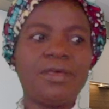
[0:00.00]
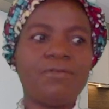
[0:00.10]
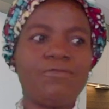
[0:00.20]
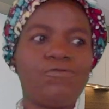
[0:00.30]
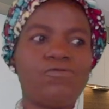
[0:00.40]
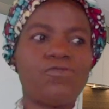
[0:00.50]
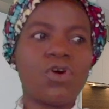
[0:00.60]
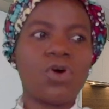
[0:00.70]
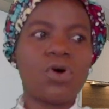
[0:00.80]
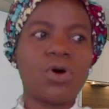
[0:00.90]

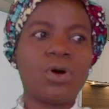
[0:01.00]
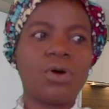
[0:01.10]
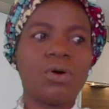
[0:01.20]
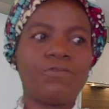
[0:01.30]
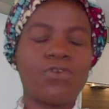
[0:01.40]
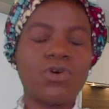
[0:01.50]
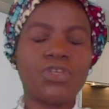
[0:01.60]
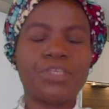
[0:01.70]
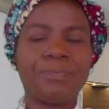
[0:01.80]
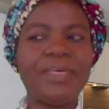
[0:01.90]
For
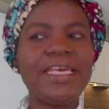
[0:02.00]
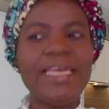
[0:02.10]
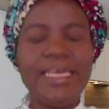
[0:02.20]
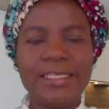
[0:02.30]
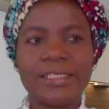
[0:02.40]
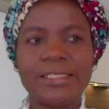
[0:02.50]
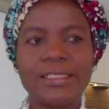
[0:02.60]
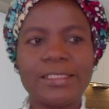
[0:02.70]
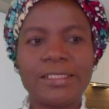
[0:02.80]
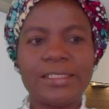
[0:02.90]
speed
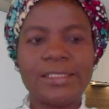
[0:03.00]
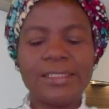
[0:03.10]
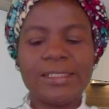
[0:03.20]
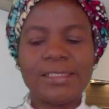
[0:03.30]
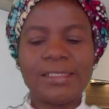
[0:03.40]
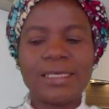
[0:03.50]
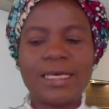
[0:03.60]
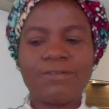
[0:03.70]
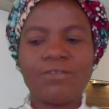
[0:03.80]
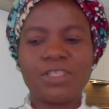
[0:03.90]

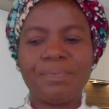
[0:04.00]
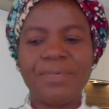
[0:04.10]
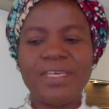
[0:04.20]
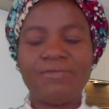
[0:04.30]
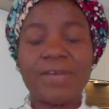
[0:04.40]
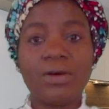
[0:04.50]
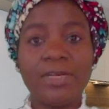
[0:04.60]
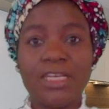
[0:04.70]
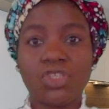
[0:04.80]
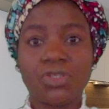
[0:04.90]

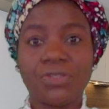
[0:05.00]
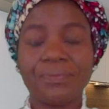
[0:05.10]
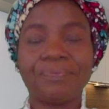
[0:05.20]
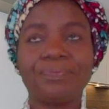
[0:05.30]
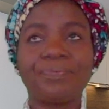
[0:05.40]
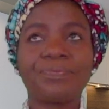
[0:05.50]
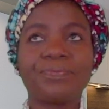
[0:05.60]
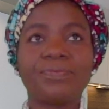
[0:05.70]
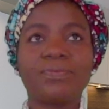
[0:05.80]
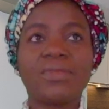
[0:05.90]
violation,
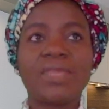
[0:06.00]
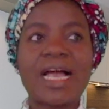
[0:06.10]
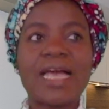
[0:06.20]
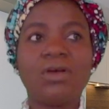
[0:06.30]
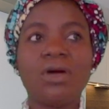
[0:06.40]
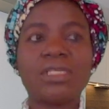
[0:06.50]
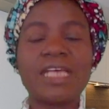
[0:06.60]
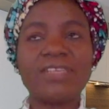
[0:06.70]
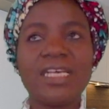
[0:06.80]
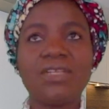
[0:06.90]
I've
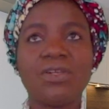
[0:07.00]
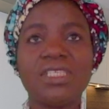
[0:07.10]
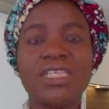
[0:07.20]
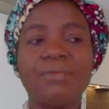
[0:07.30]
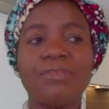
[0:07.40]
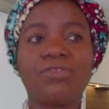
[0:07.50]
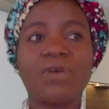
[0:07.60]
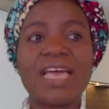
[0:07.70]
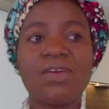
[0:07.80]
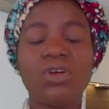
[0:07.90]
said it on the channel
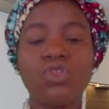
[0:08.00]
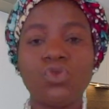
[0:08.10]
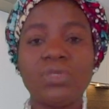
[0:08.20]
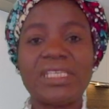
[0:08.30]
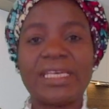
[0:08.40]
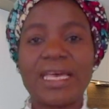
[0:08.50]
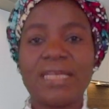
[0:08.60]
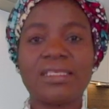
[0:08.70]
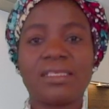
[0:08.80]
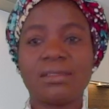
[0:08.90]
before, I got 2
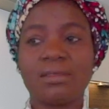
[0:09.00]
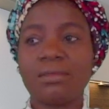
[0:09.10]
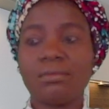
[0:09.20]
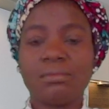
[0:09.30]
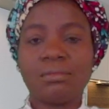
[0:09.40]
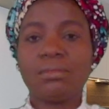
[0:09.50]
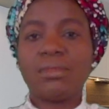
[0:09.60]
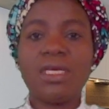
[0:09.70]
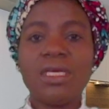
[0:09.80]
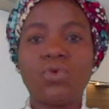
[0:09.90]
tickets
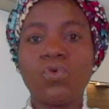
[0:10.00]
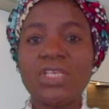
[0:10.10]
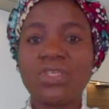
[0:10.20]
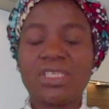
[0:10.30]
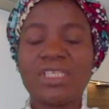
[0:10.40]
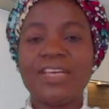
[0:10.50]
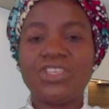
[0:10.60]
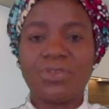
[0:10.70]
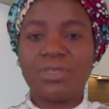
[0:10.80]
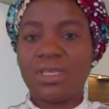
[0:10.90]
in quick
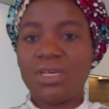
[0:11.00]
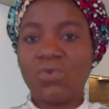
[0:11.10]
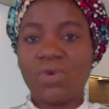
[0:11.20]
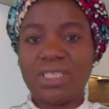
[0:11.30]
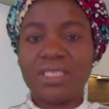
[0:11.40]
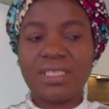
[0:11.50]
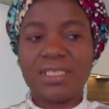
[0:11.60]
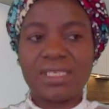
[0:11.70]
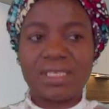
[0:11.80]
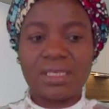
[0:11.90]
succession in Washington,
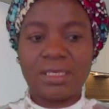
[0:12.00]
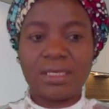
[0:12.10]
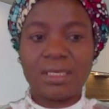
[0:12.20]
D.C.